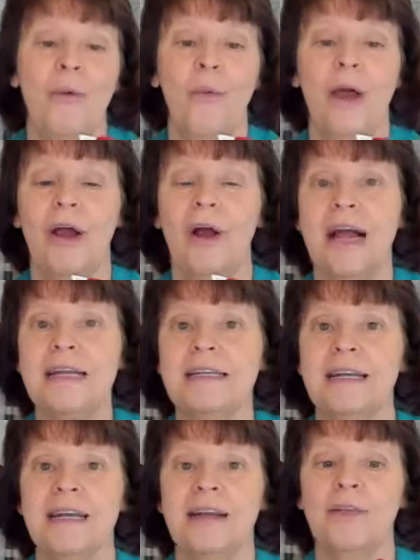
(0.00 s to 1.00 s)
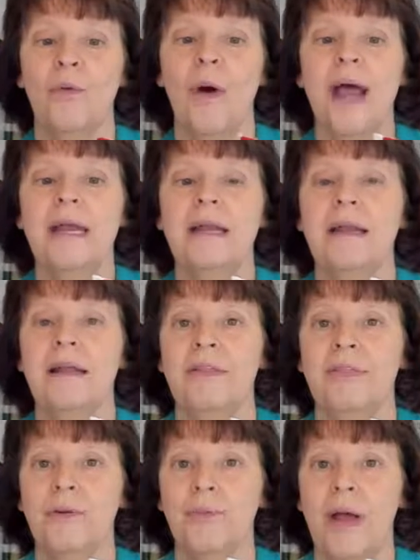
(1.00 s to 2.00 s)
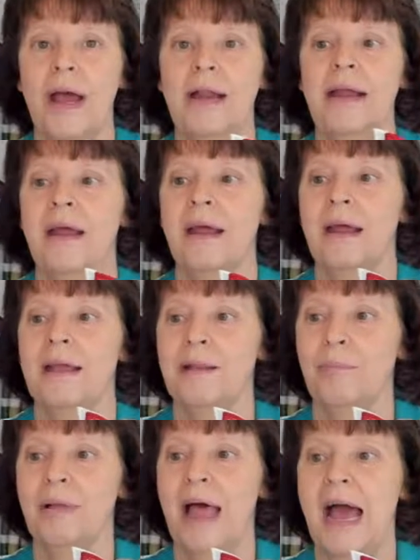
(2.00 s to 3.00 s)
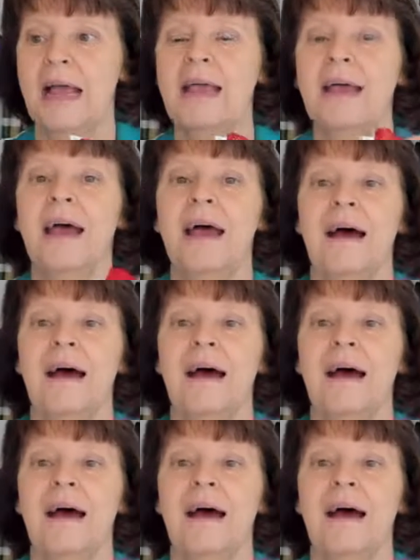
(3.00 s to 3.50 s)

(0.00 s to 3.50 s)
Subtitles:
where I did it in the white, the red, and the black.